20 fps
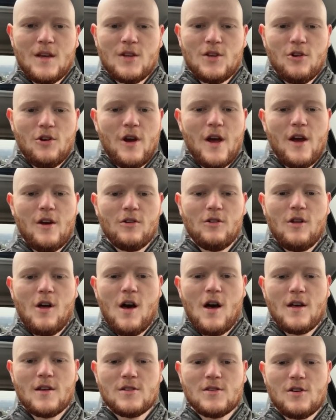your hair
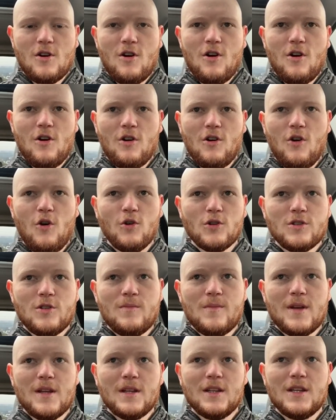loss, are
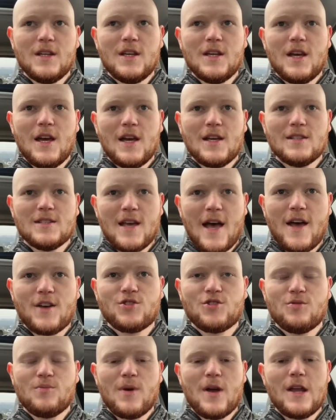ultimately
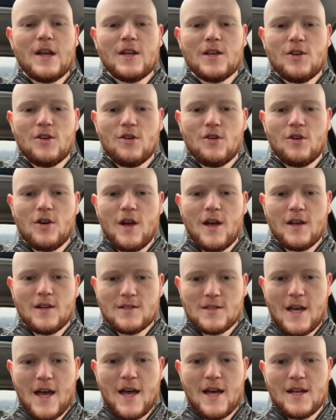exacerbating your
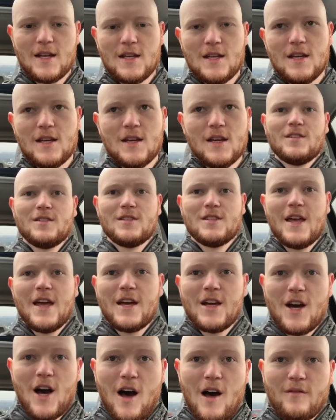anxiety.
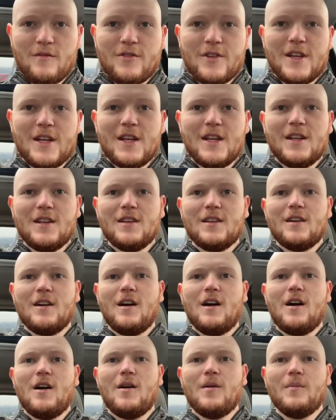Stay confident,
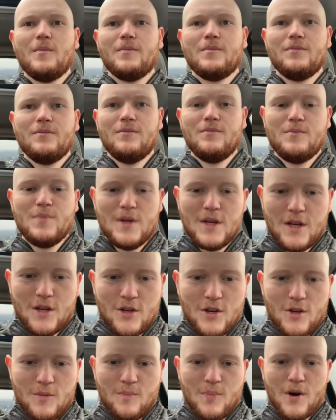be a
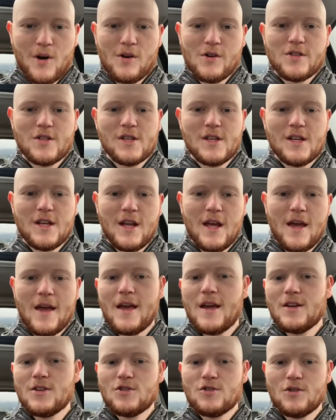good person,
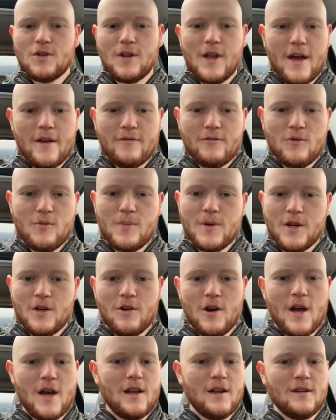and your life will be
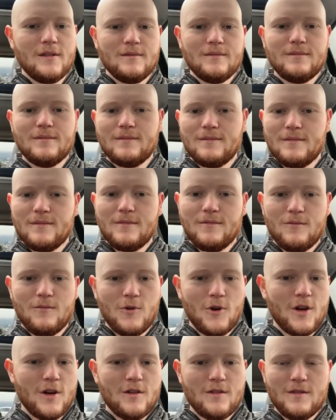great.
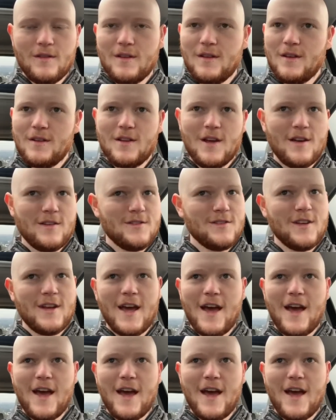Doesn't